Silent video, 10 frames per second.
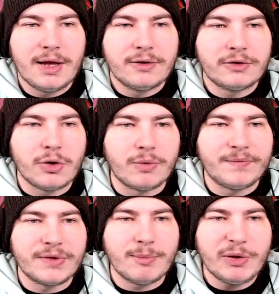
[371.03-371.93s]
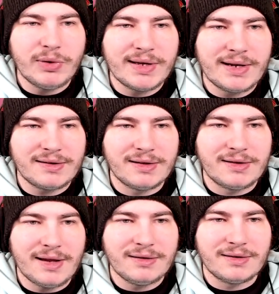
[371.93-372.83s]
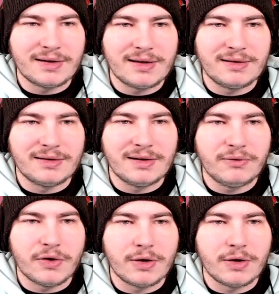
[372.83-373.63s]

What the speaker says: So the best way I can actually test this, I guess, is if